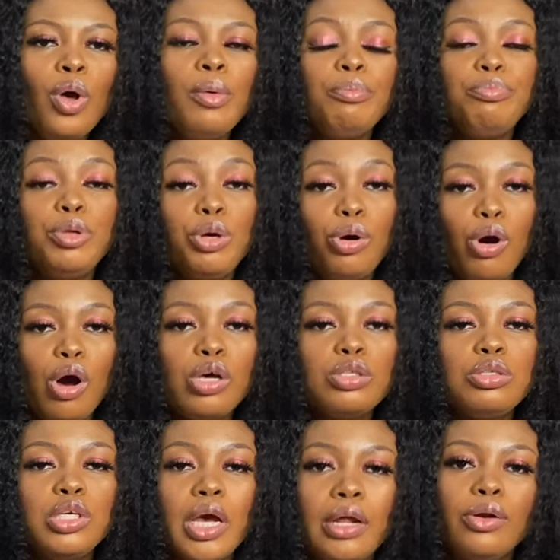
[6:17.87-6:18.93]

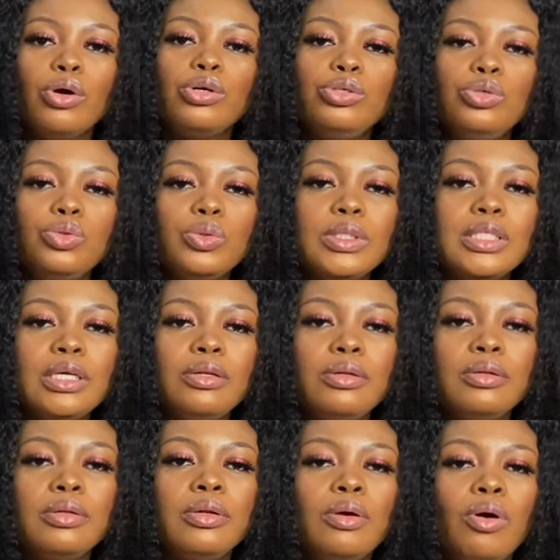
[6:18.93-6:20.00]
because you are not
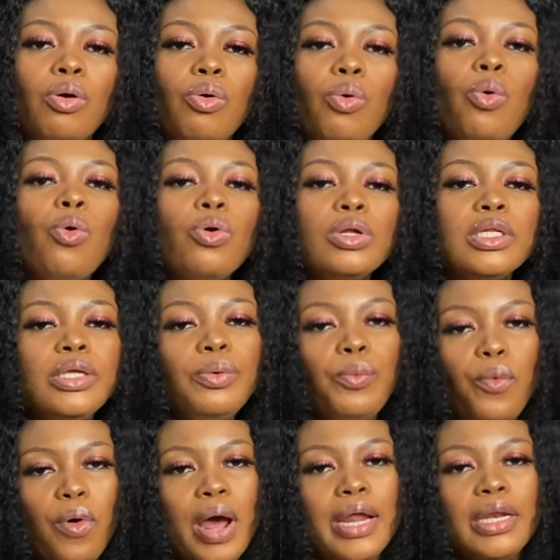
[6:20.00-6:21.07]
using only
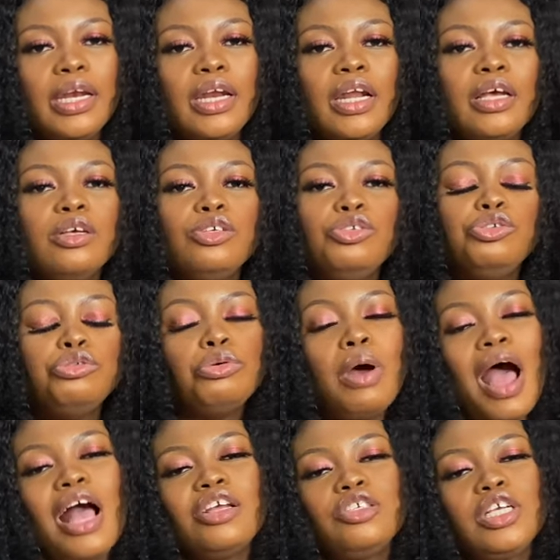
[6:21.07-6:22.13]
one. You
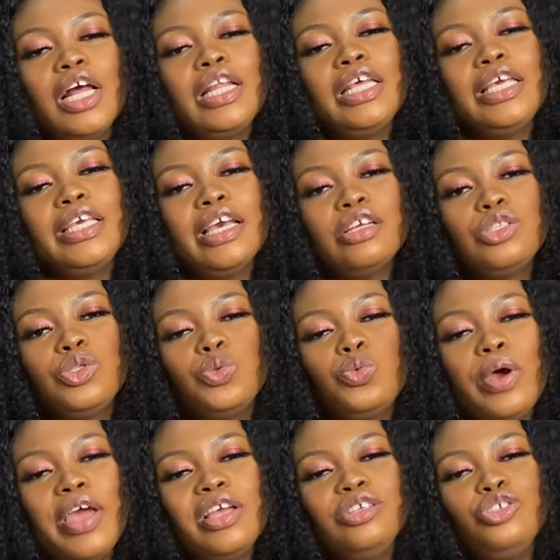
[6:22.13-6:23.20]
actually get
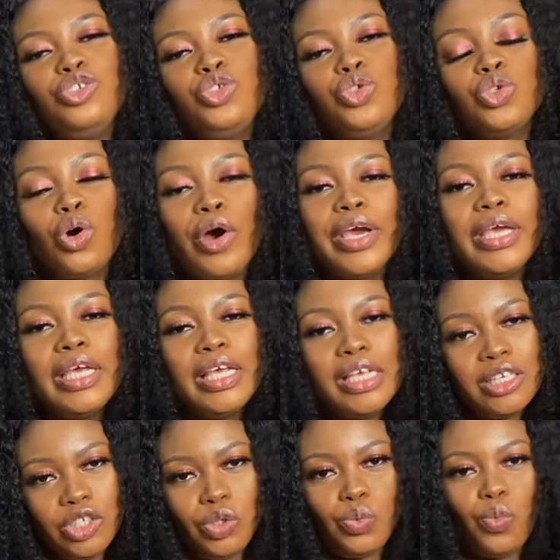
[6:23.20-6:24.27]
to enjoy
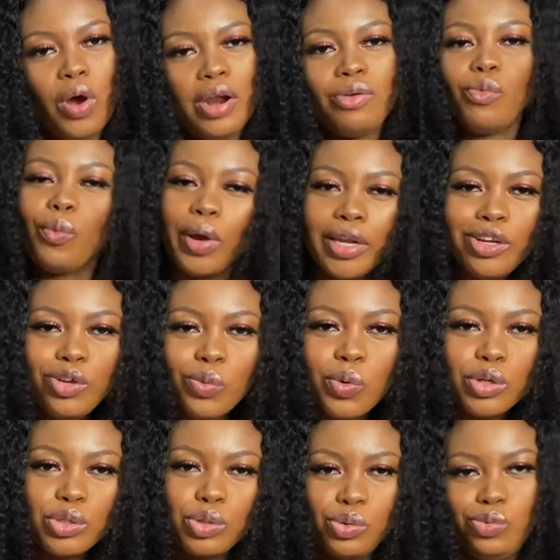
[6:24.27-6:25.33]
each one when you
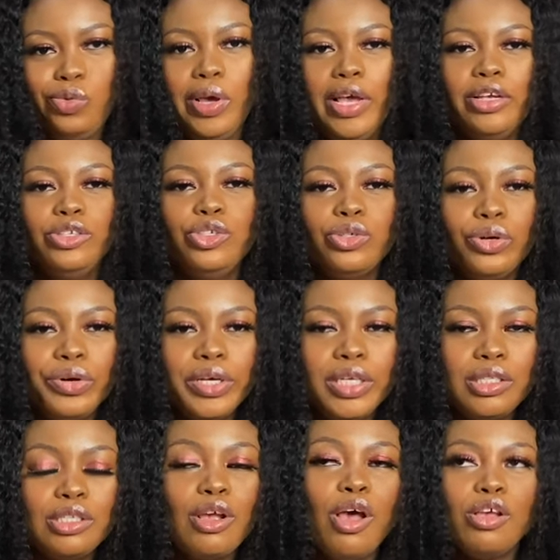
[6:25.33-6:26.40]
want to
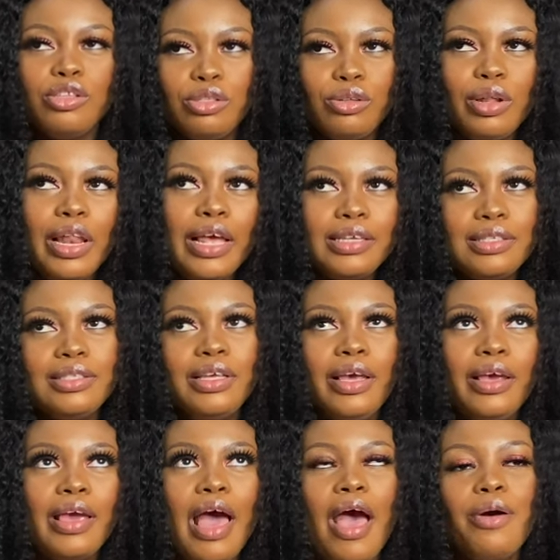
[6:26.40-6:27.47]
enjoy it. So let's
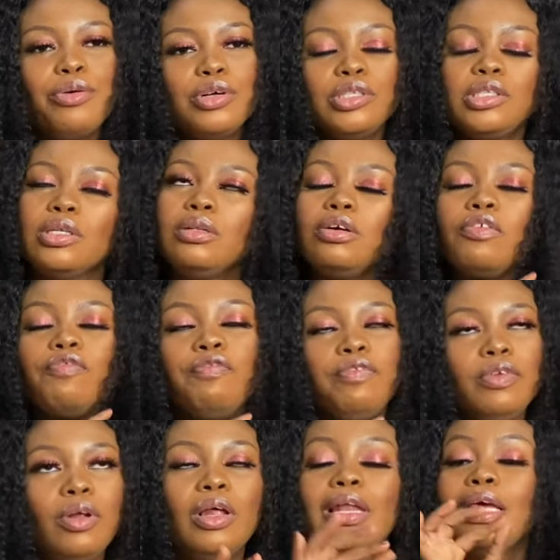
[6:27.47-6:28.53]
say I want to look
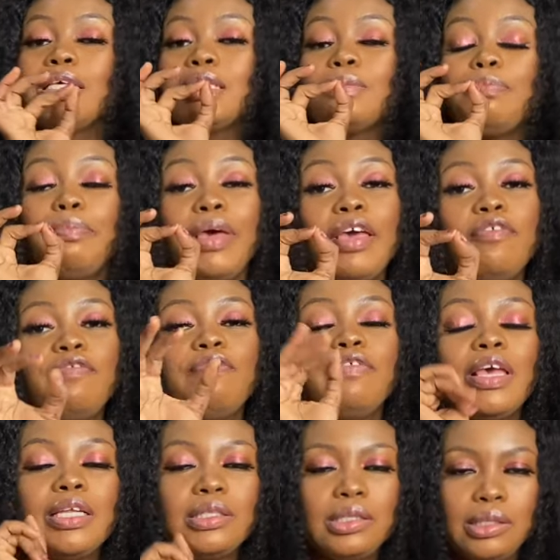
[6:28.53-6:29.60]
flawless,
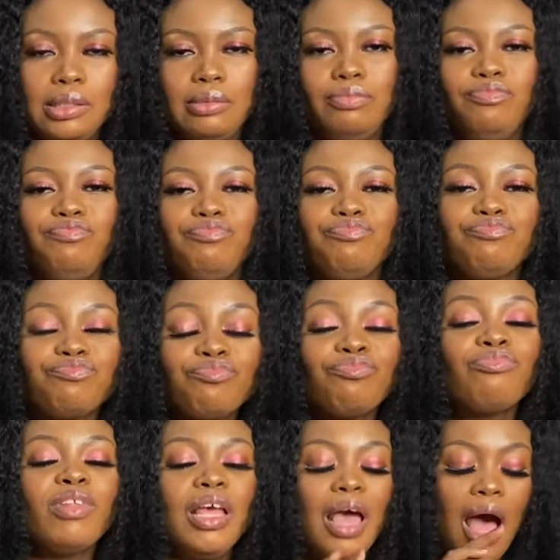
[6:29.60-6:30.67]
perfect. I
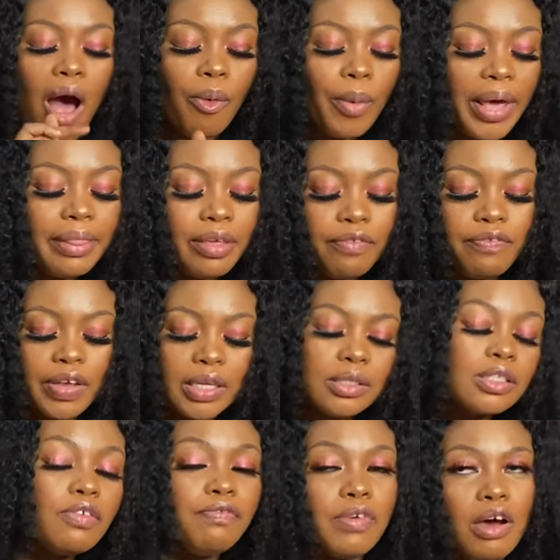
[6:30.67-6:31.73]
wear the
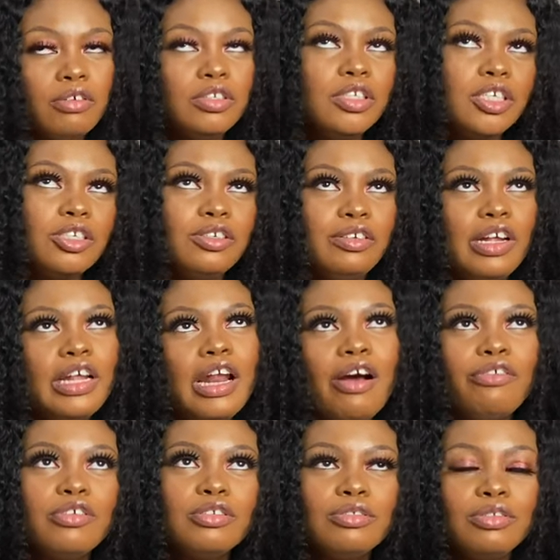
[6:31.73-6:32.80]
Fenty foundation and
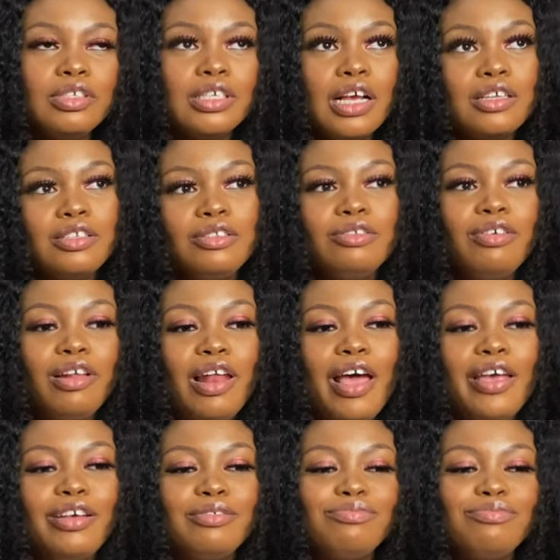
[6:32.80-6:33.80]
I want to just look like